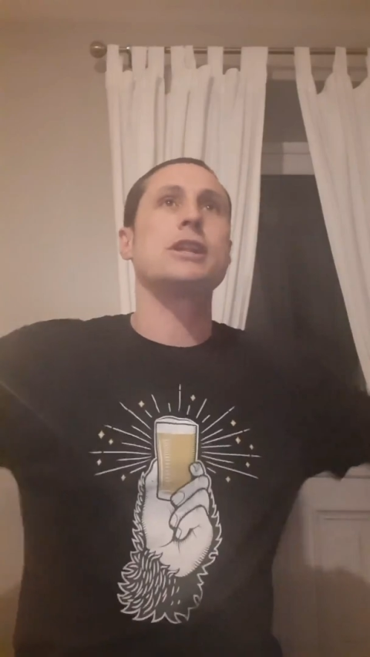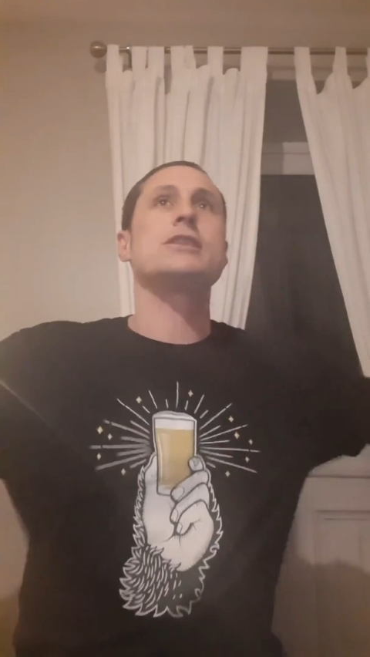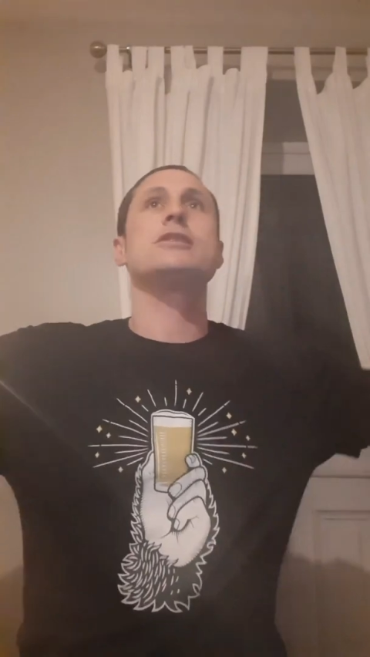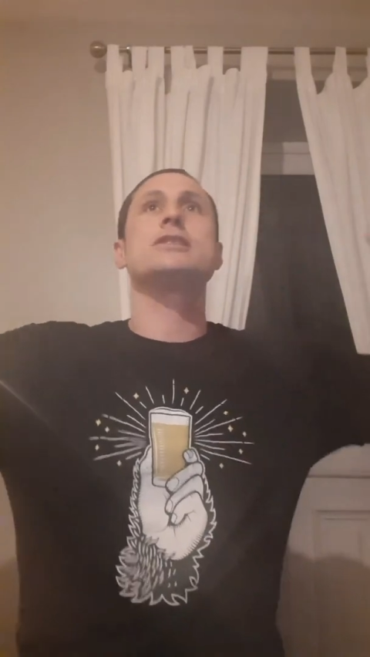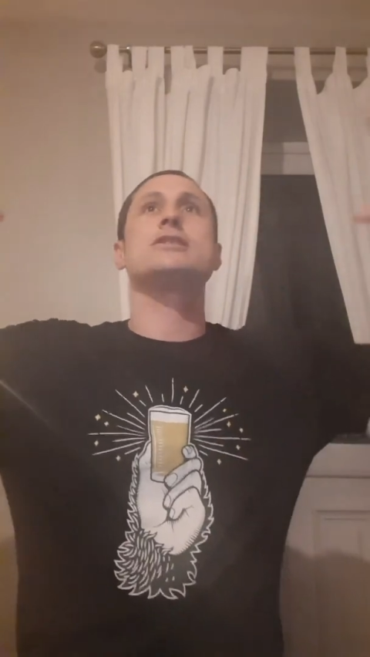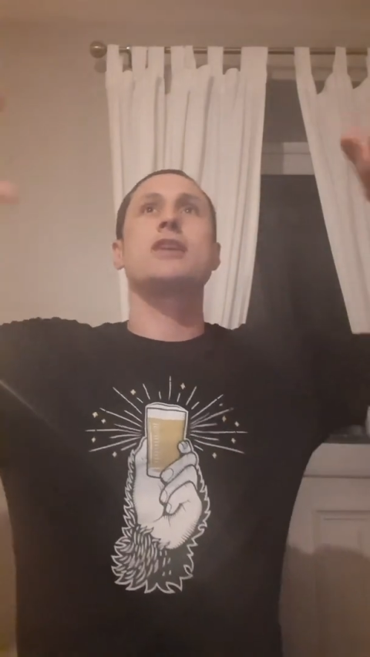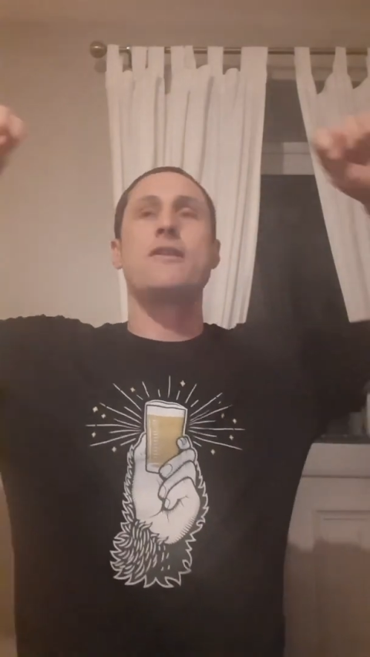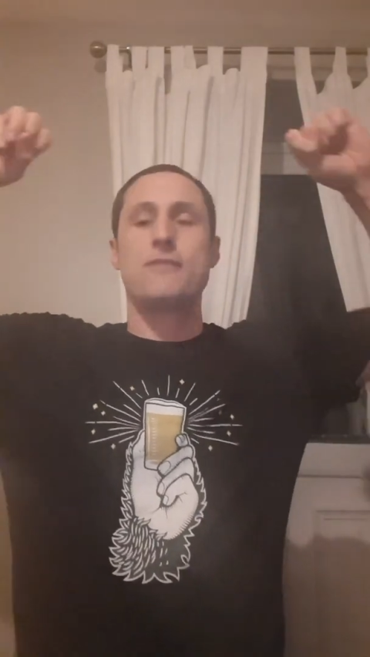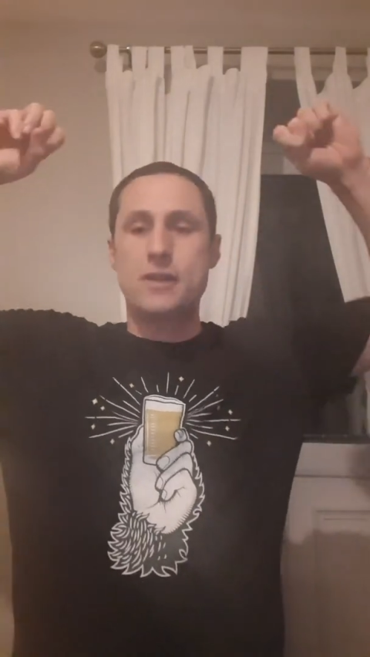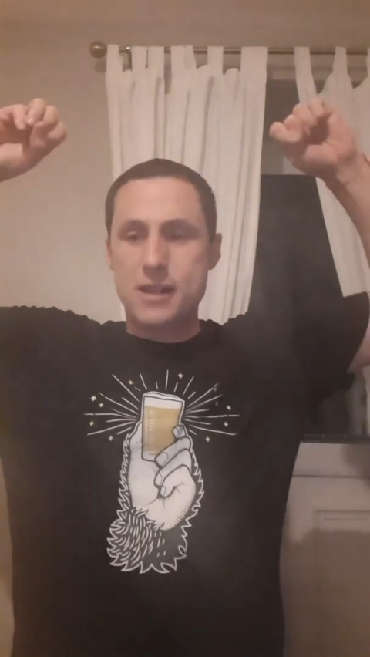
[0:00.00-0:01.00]
it into this
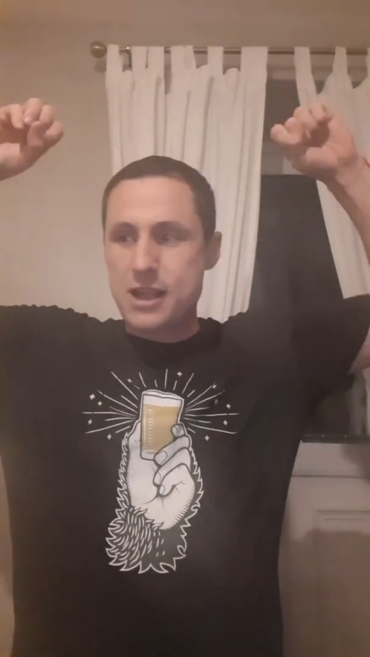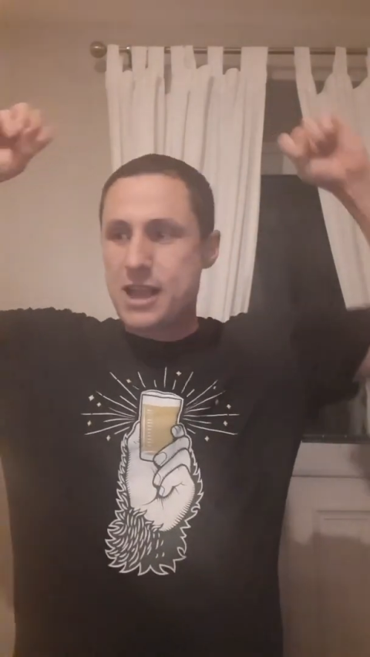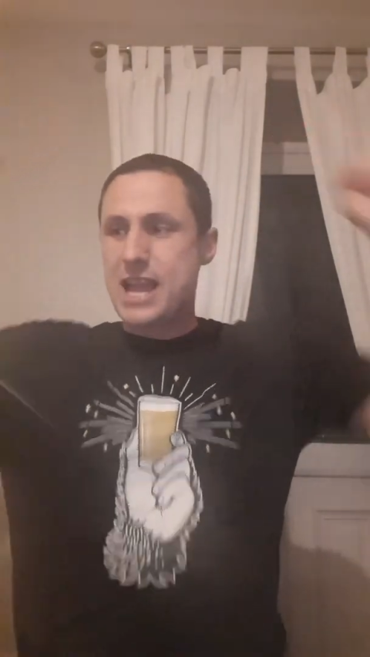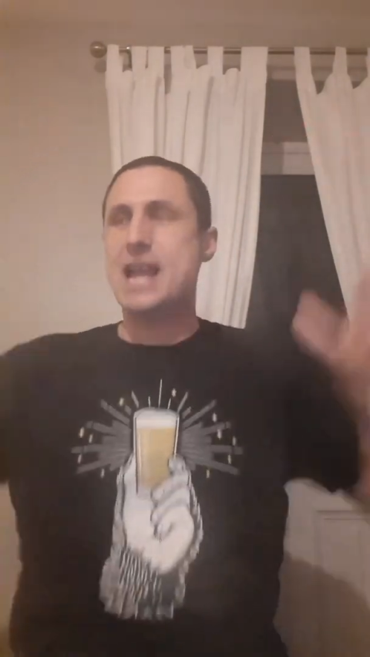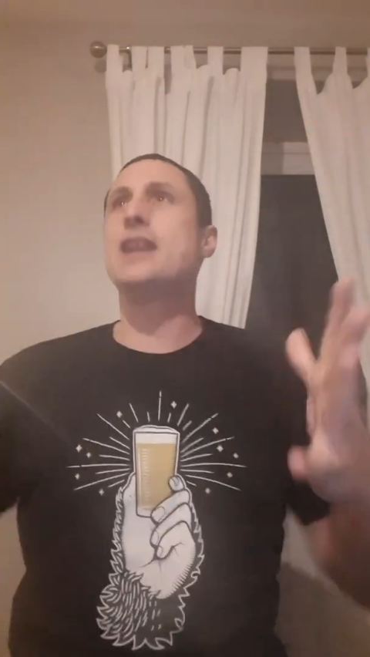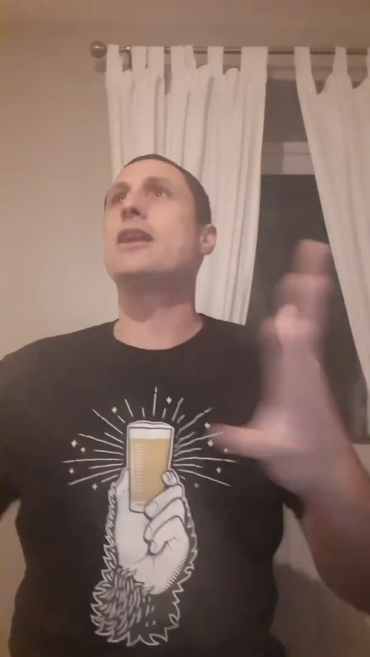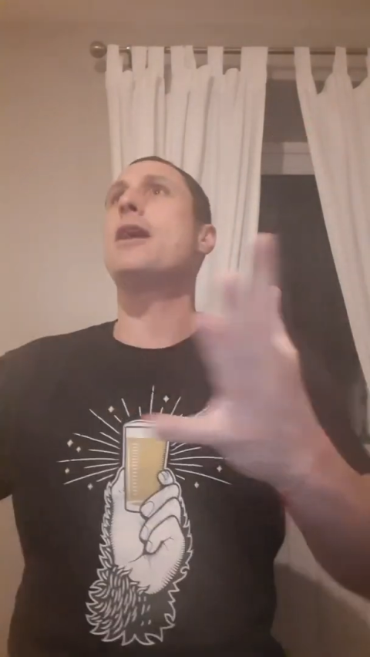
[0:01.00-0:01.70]
stuff, heat it